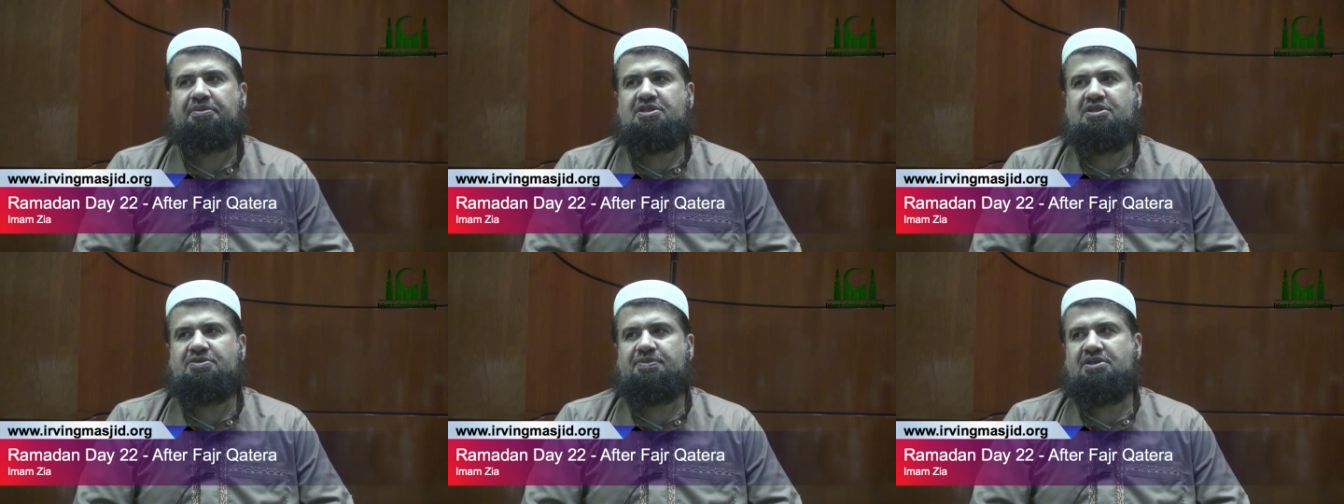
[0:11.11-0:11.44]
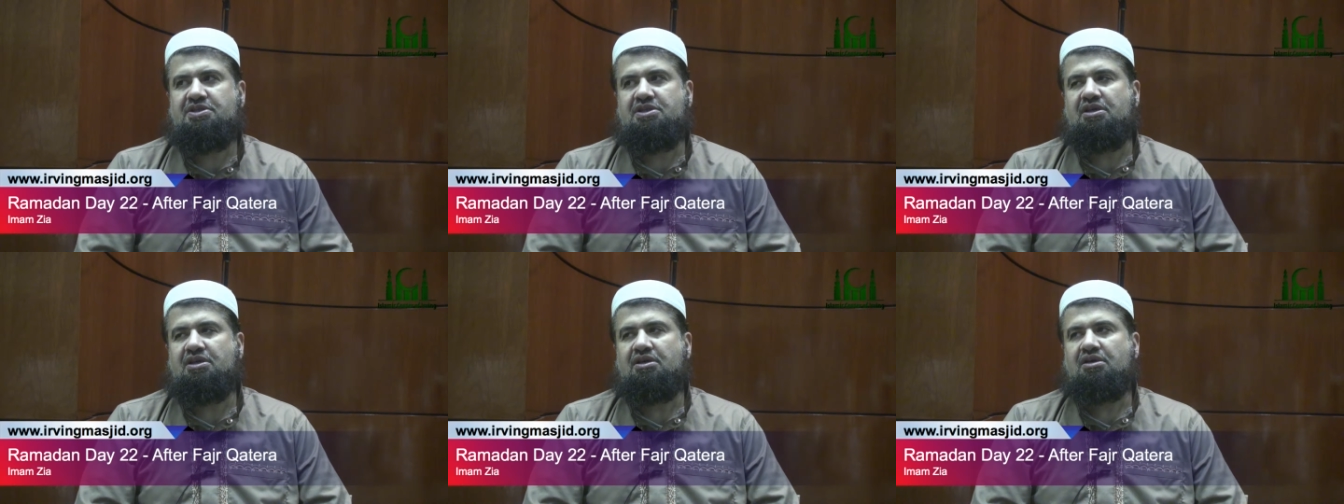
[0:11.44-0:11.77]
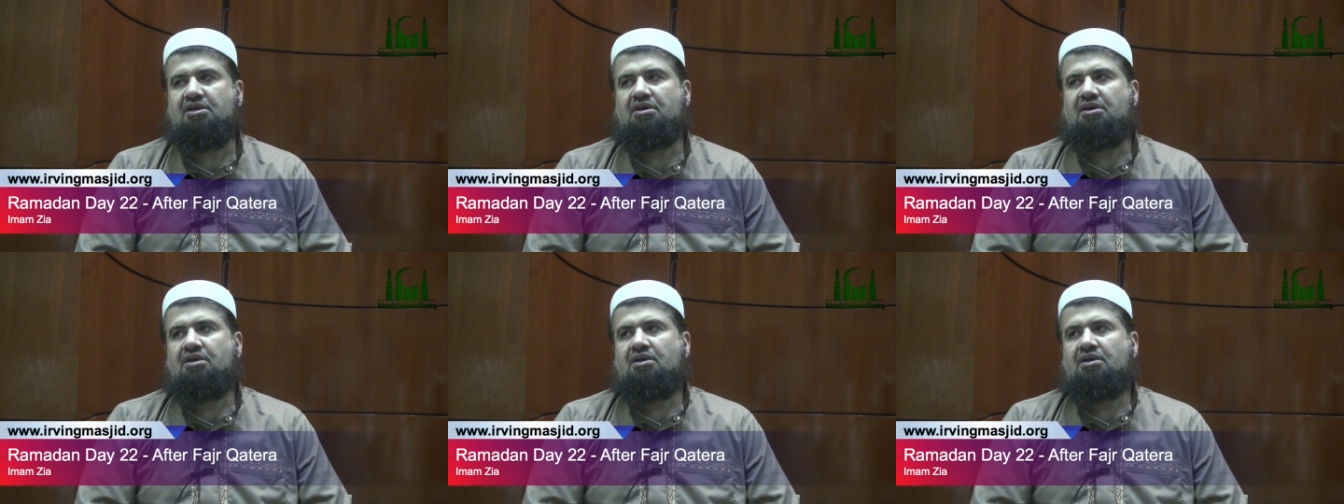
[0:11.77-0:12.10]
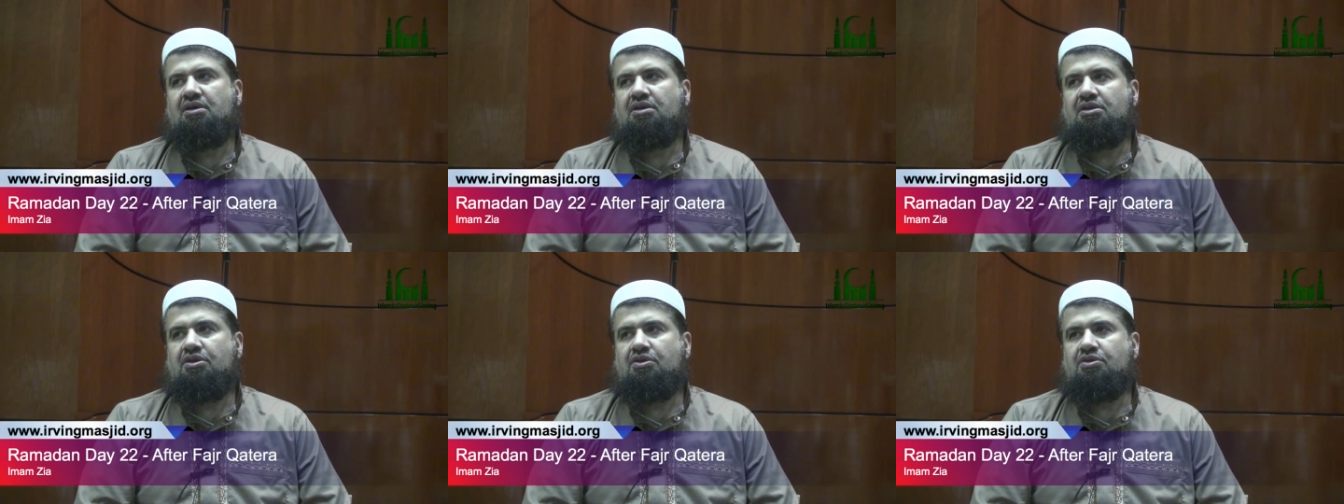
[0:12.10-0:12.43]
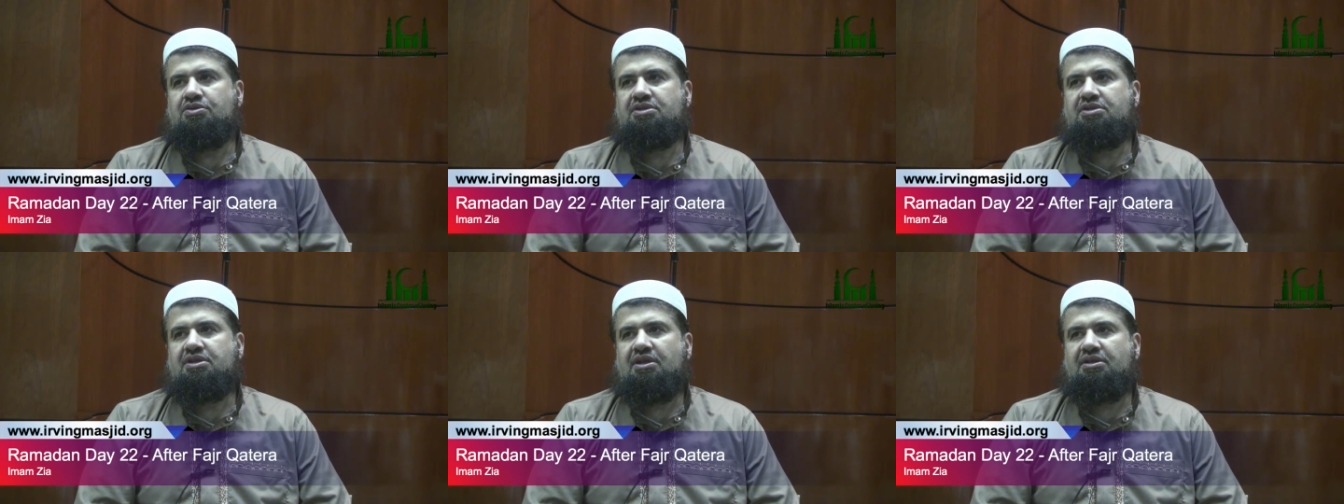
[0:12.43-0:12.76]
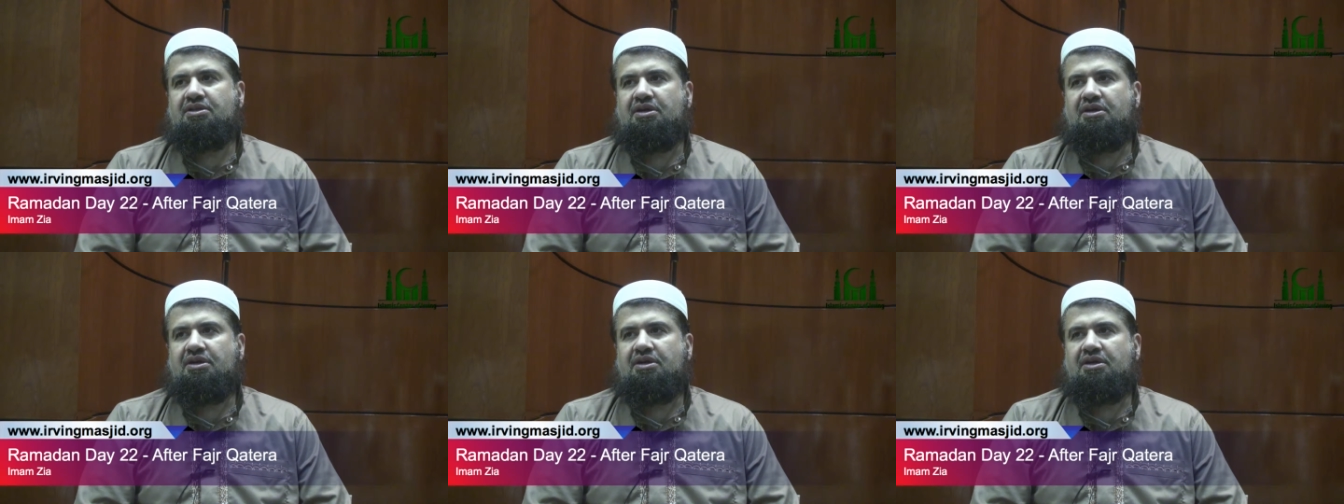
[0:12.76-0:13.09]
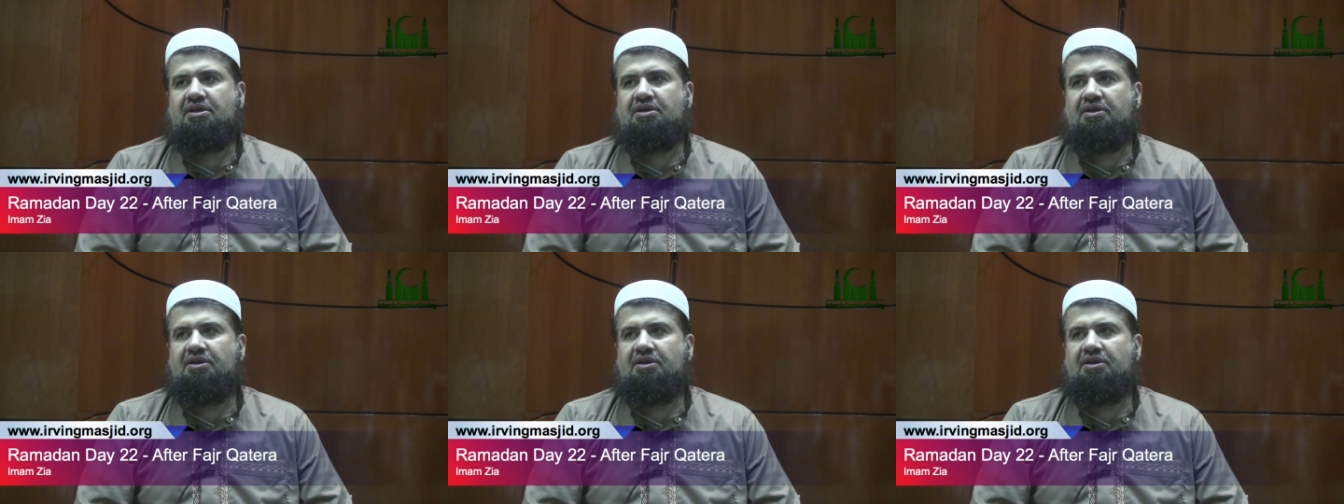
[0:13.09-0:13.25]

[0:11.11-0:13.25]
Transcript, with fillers: especially those that uh,